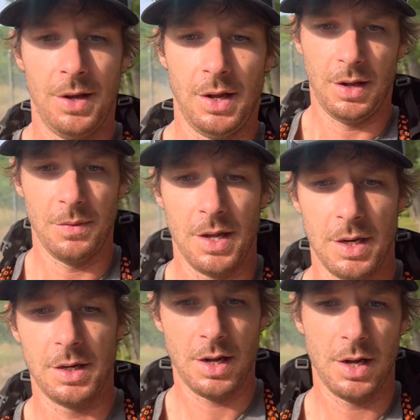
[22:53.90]
and
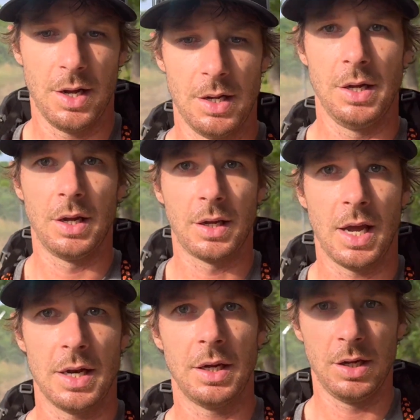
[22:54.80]
then
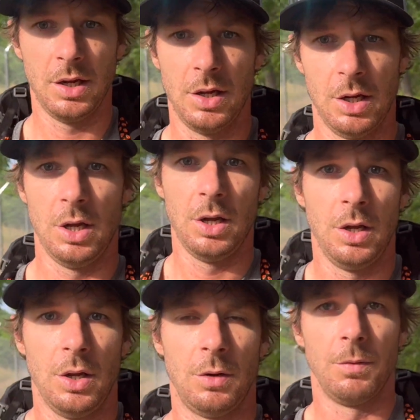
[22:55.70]
kind of
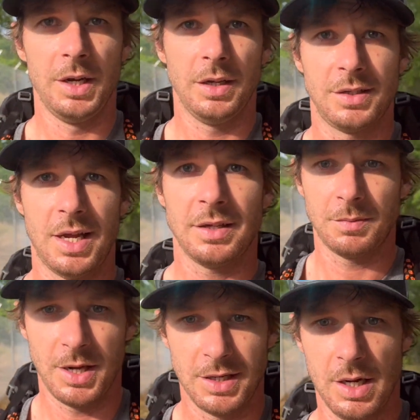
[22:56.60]
reassess
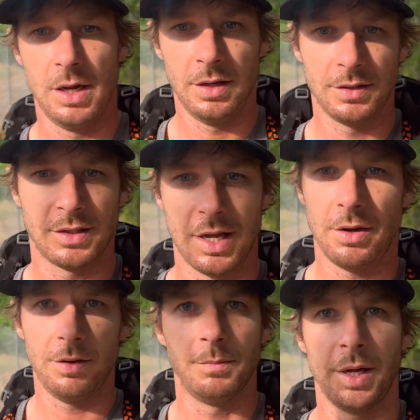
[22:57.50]
my
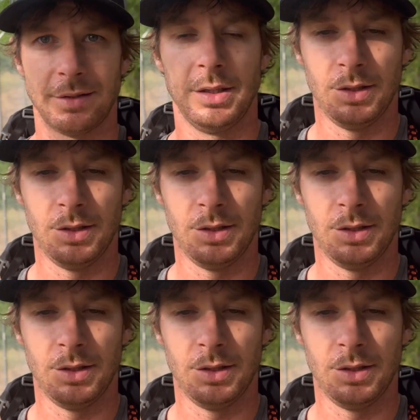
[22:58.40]
stuff, my